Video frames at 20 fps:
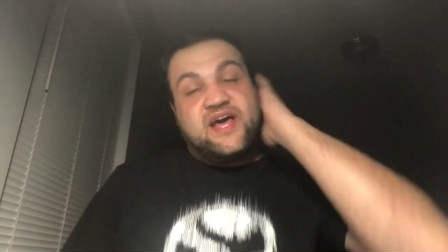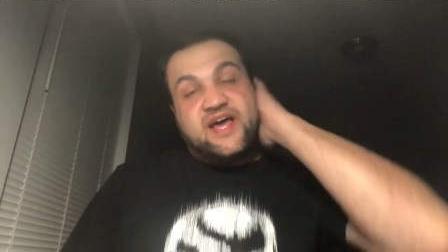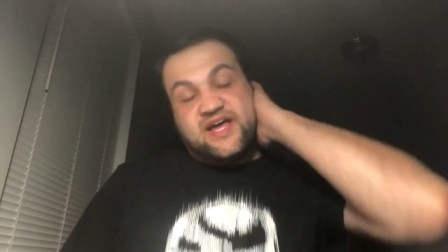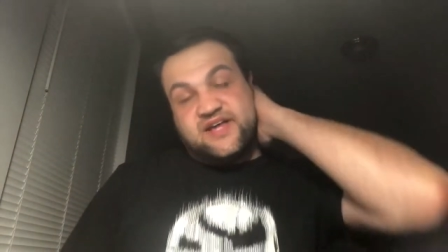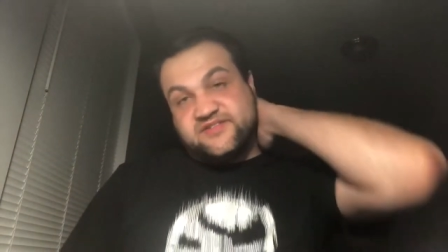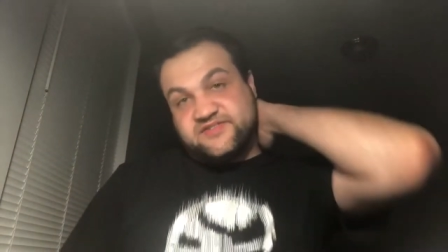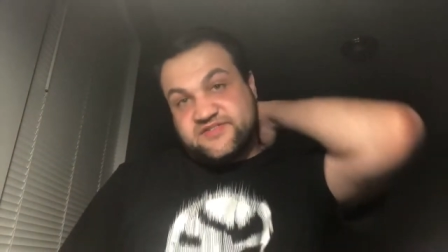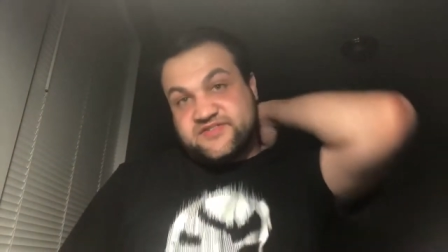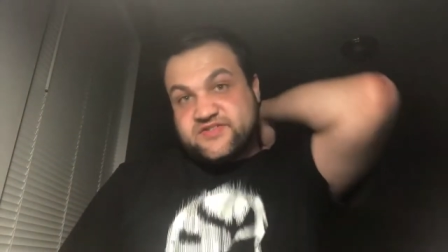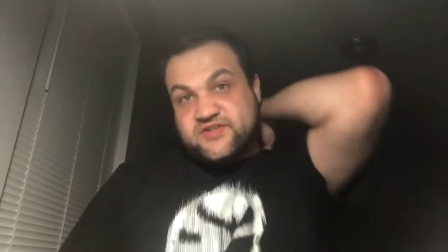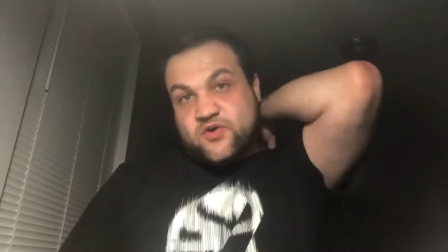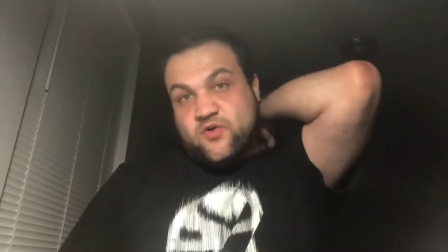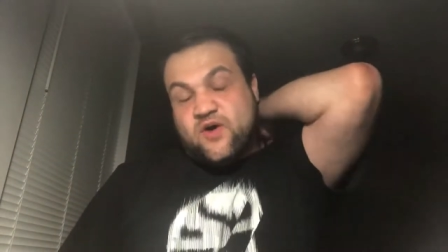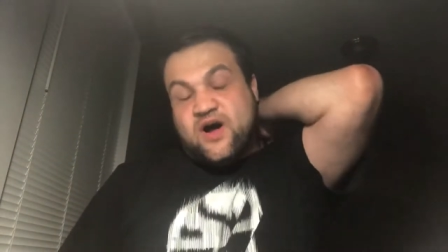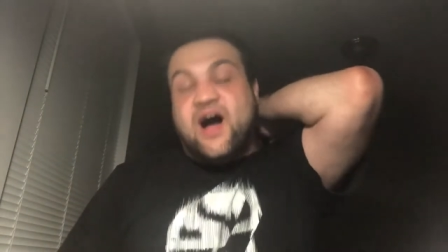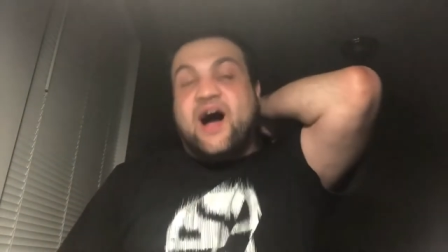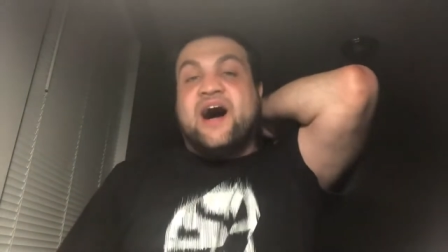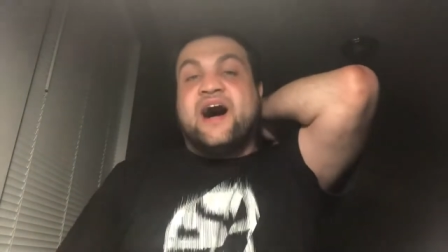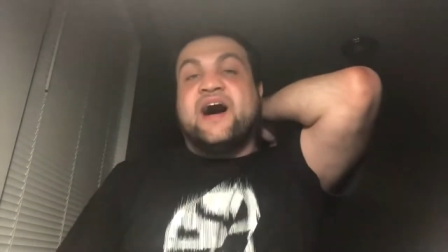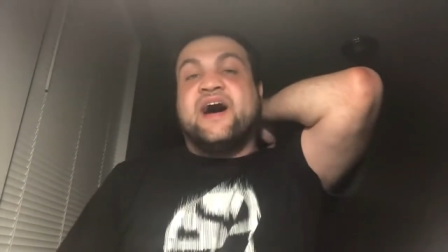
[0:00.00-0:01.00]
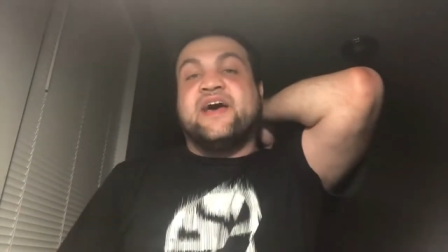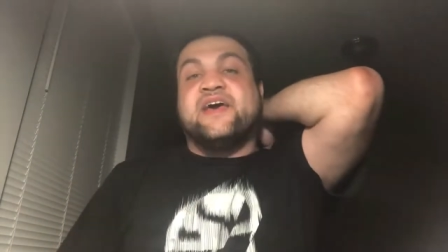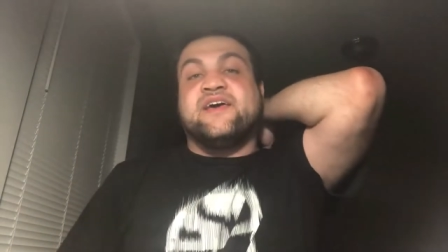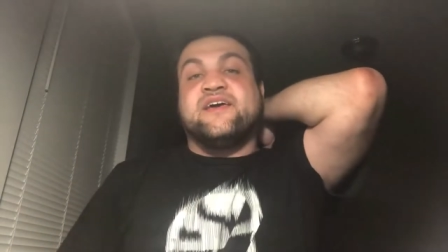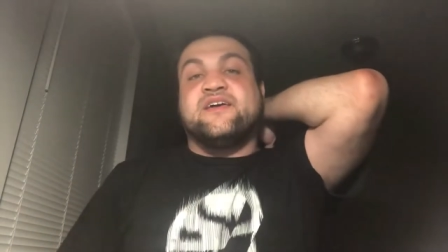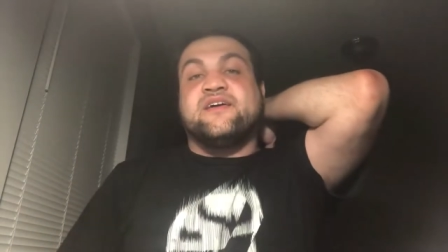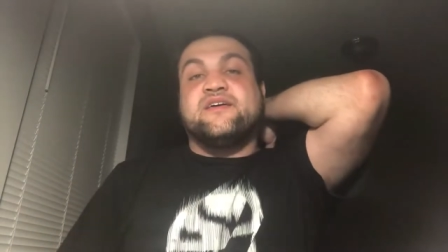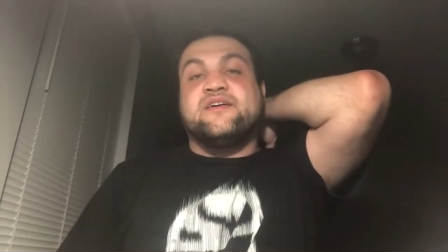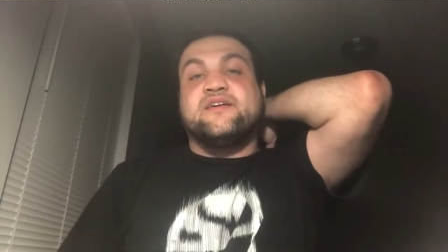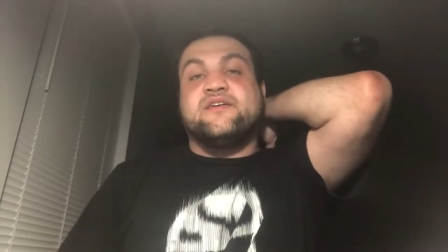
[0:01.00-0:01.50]
And so
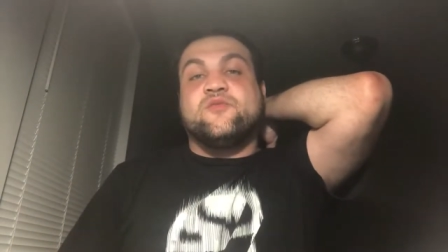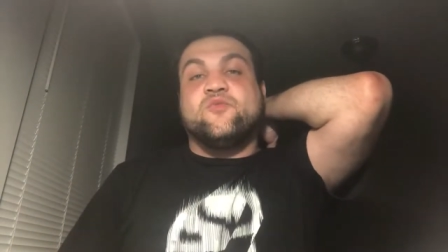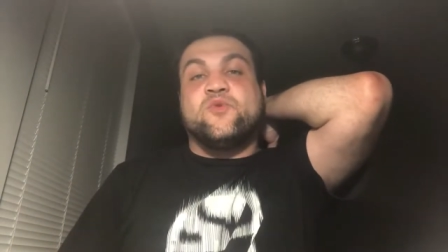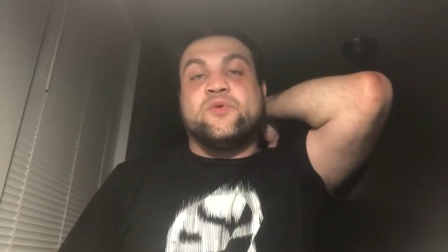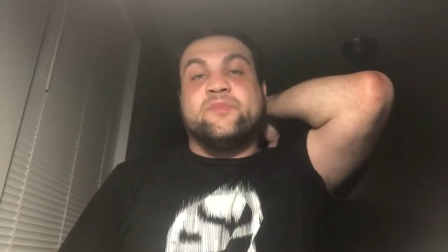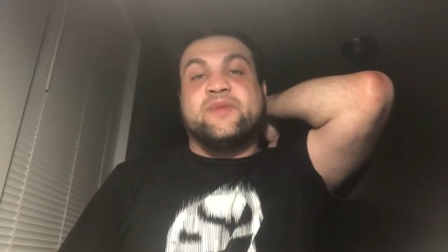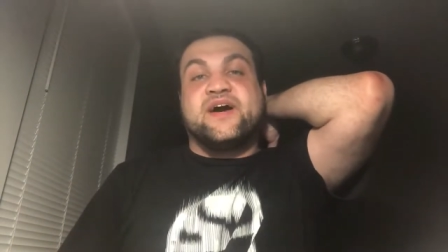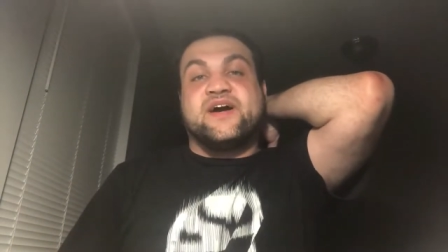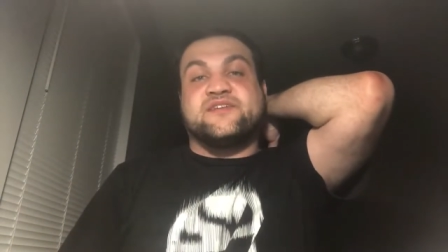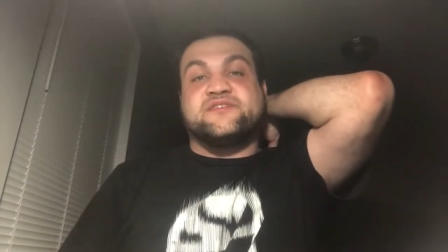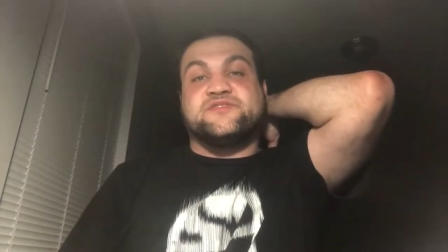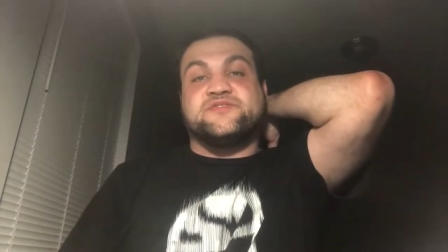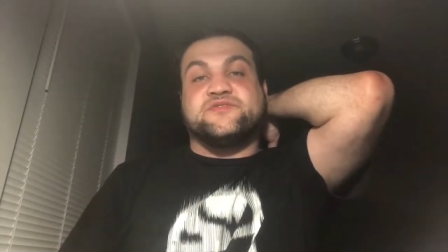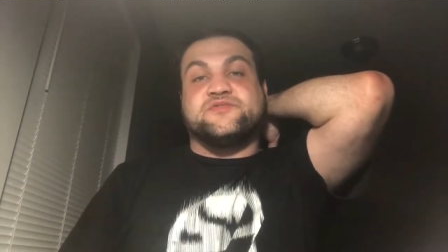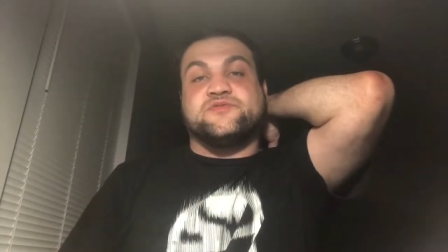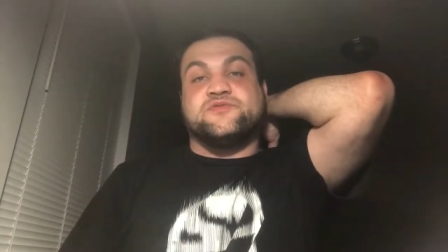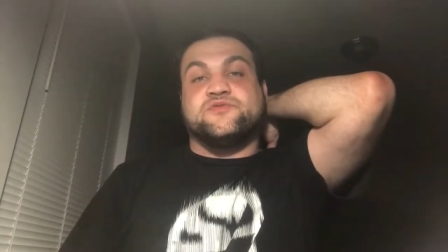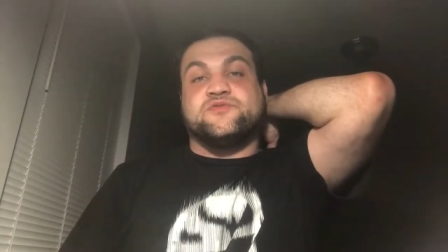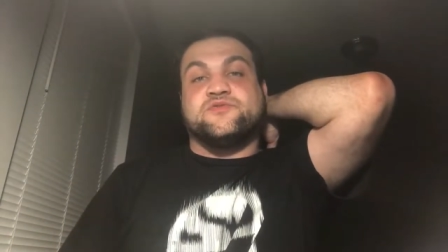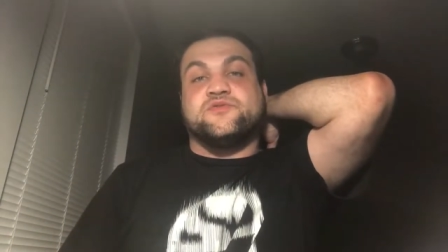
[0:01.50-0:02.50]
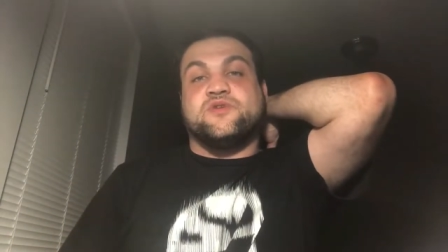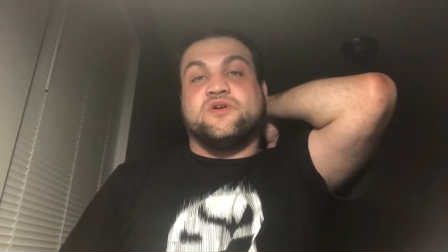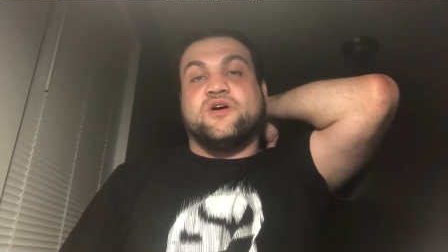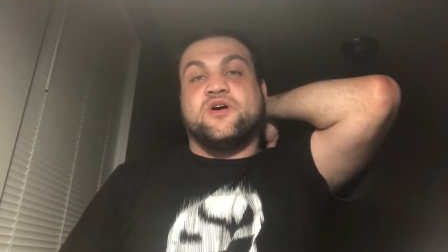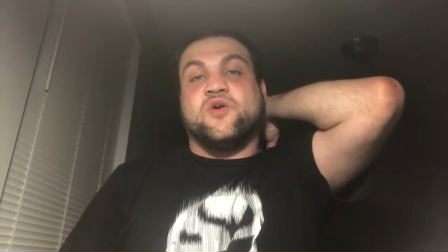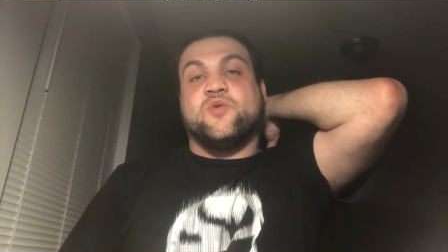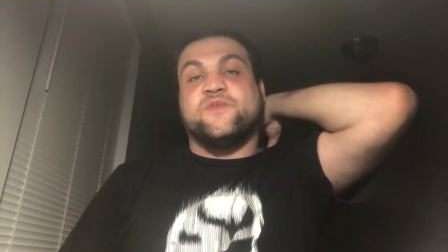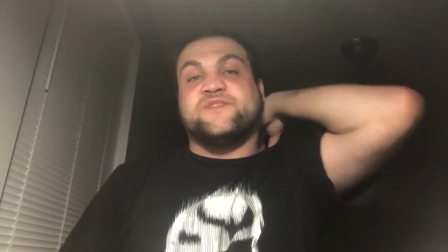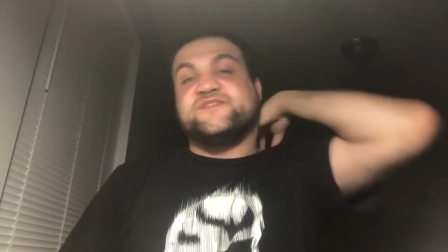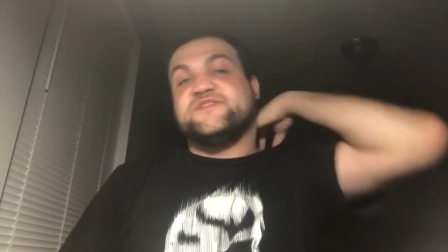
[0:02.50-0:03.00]
I went back to
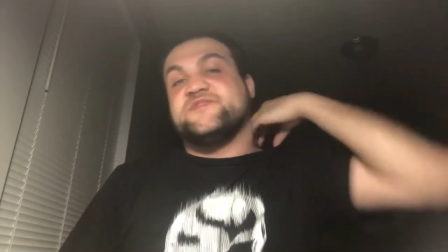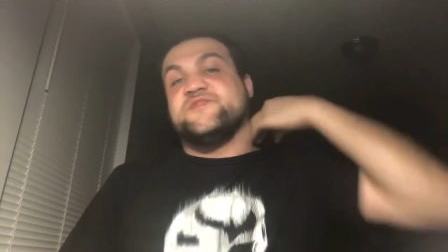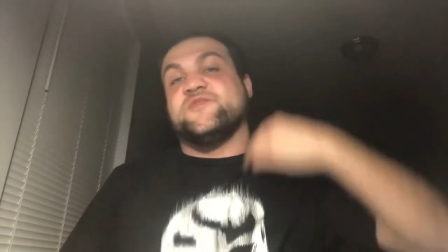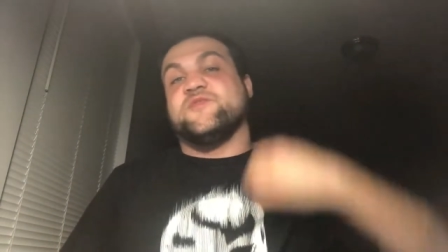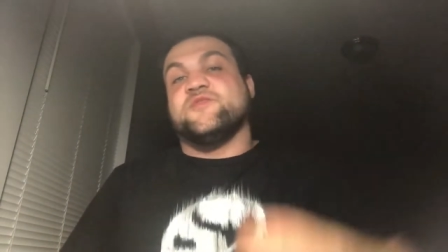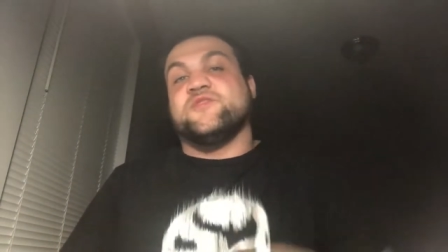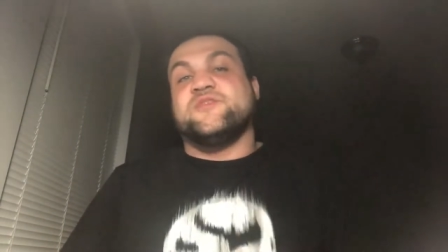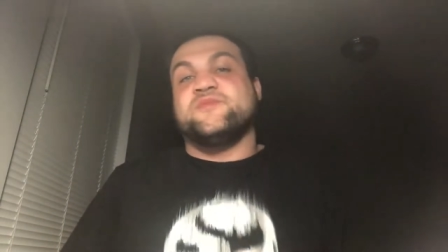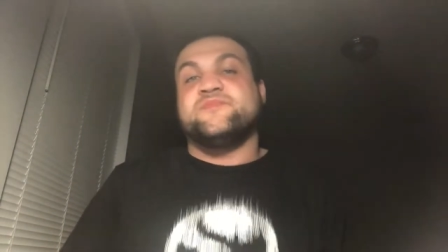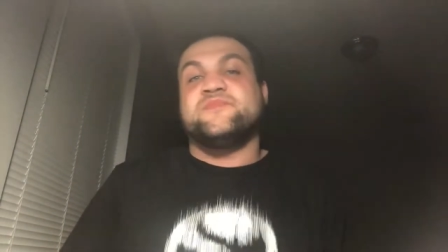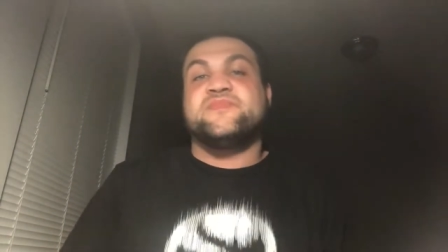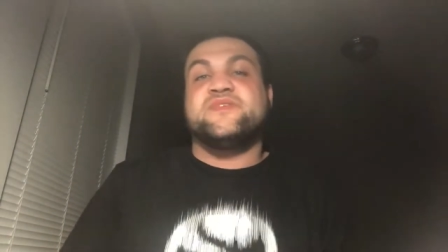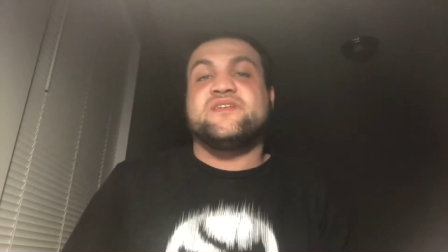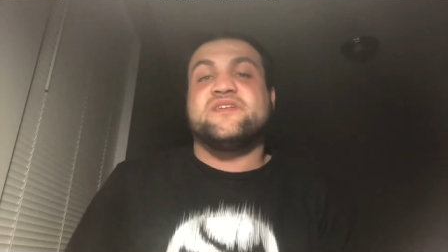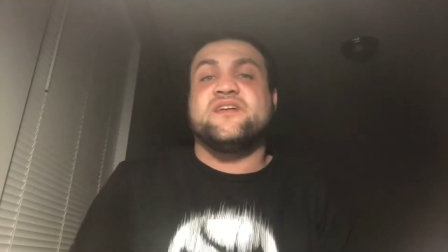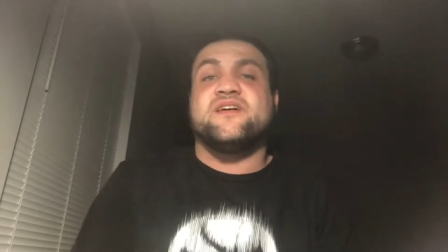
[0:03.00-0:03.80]
Owen's dorm.